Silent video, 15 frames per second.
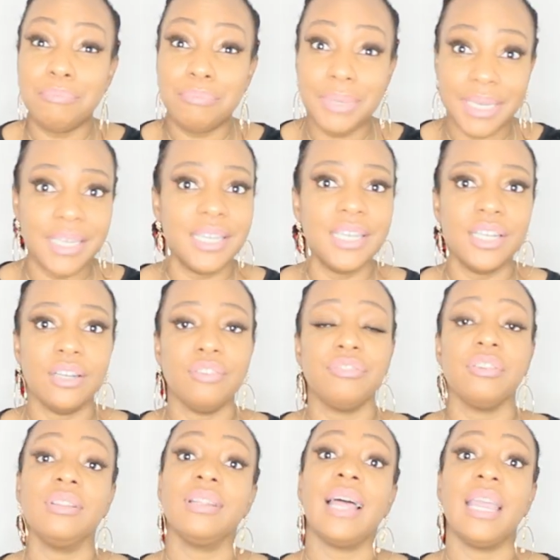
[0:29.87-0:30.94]
Big here
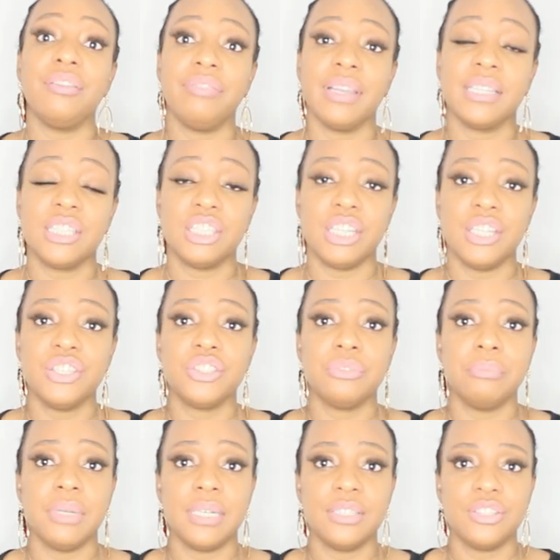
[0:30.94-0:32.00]
for Life Exchange
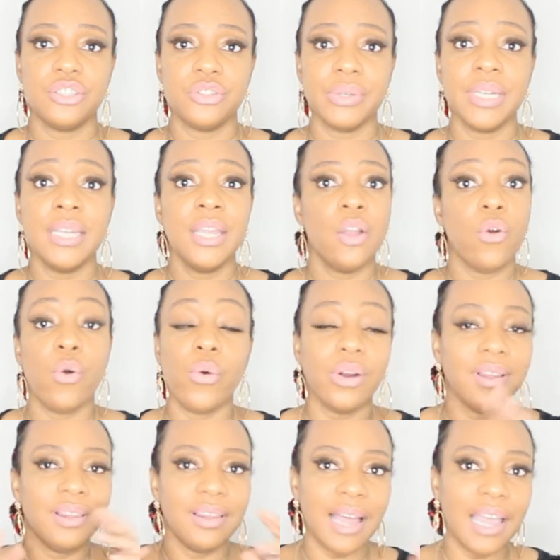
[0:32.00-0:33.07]
Ministry
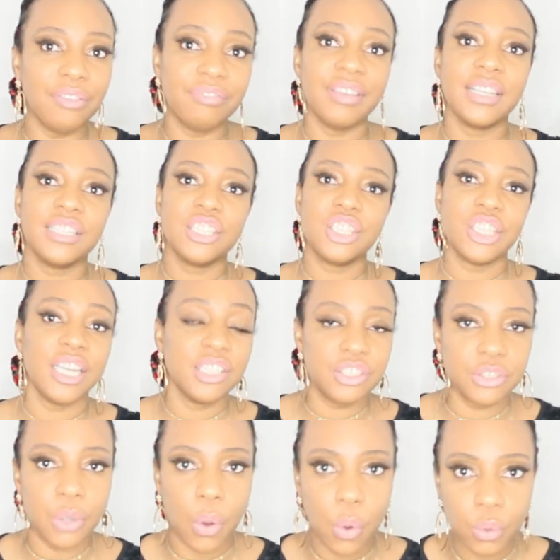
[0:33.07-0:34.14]
or Life
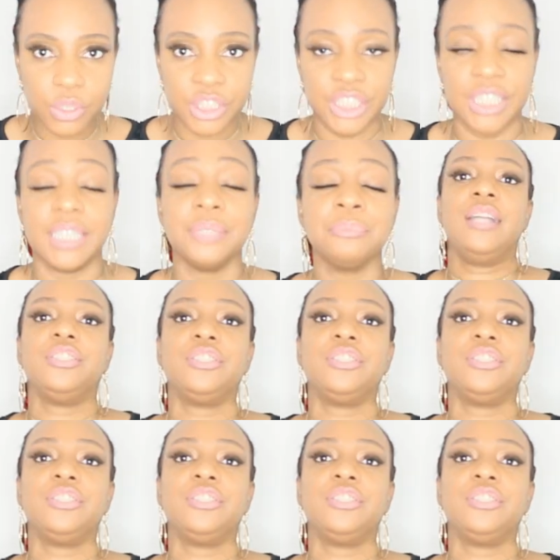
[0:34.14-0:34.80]
Exchange Coaching.